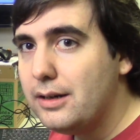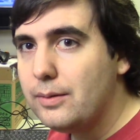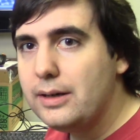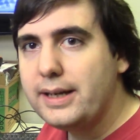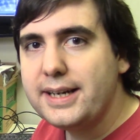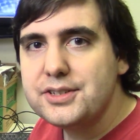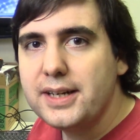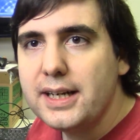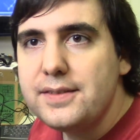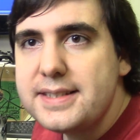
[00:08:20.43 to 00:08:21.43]
well, I guess you
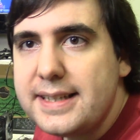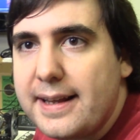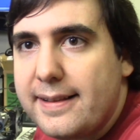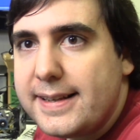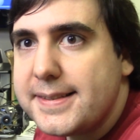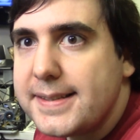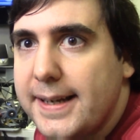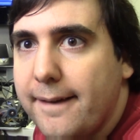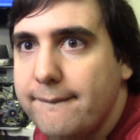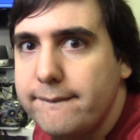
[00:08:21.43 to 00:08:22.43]
can't even see that. Let's
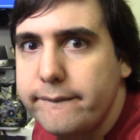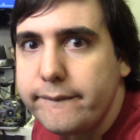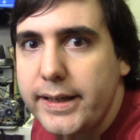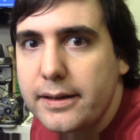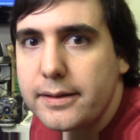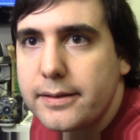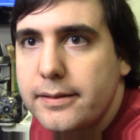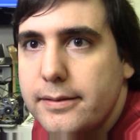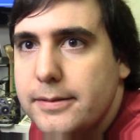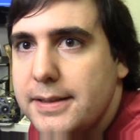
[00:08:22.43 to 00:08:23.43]
see.
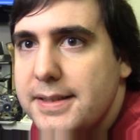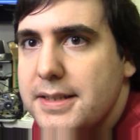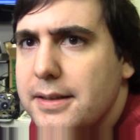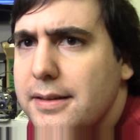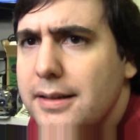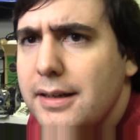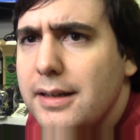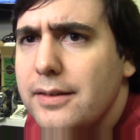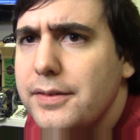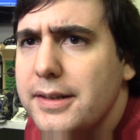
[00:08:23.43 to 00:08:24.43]
This is a
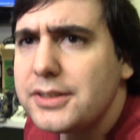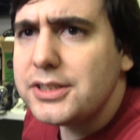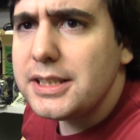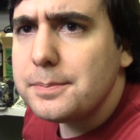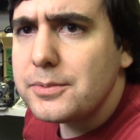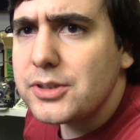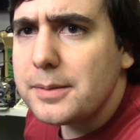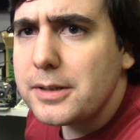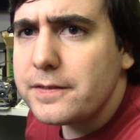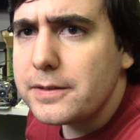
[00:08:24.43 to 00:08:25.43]
very cheap
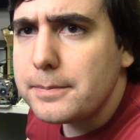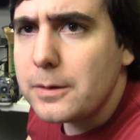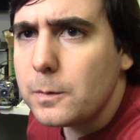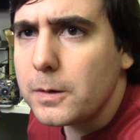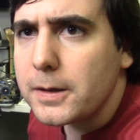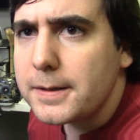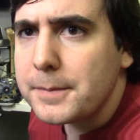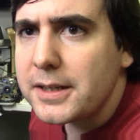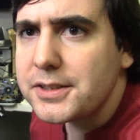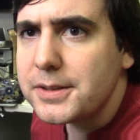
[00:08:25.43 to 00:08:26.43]
tripod from my work. I'm
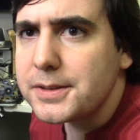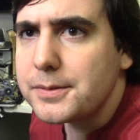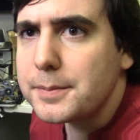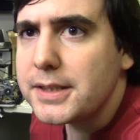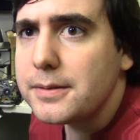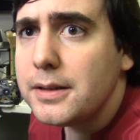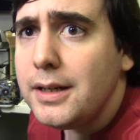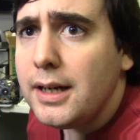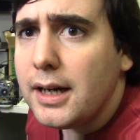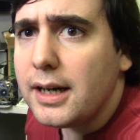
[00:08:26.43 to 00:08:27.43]
not actually using one of my own.
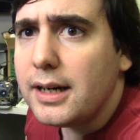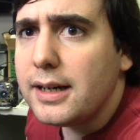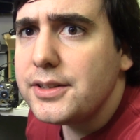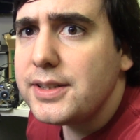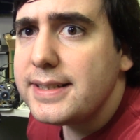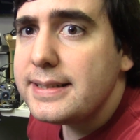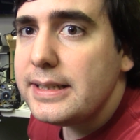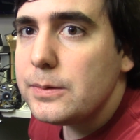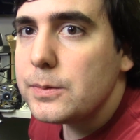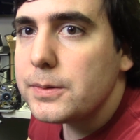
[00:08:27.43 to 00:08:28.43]
Uh, as you can
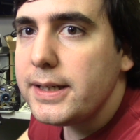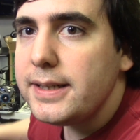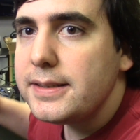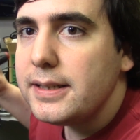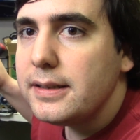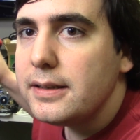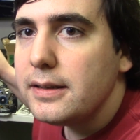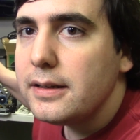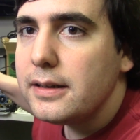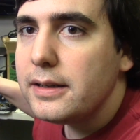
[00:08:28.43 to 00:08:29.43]
see right
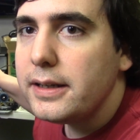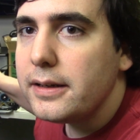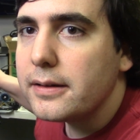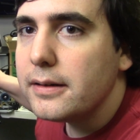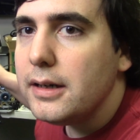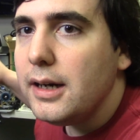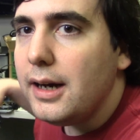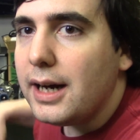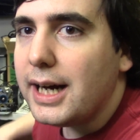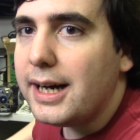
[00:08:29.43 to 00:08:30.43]
here,
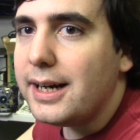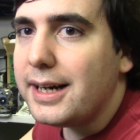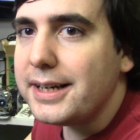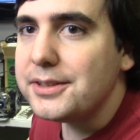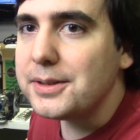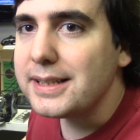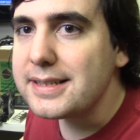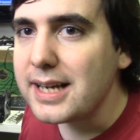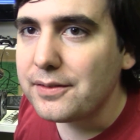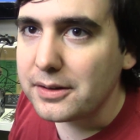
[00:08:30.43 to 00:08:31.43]
uh, I do at
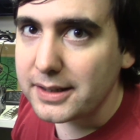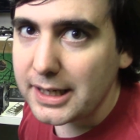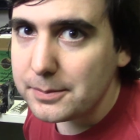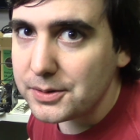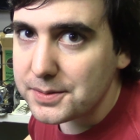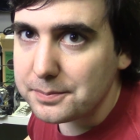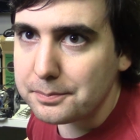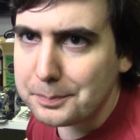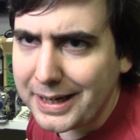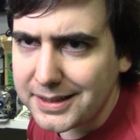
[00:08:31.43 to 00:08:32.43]
least have all the cables
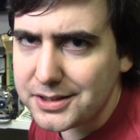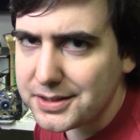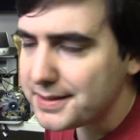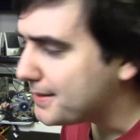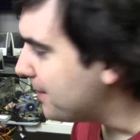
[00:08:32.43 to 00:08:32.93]
managed in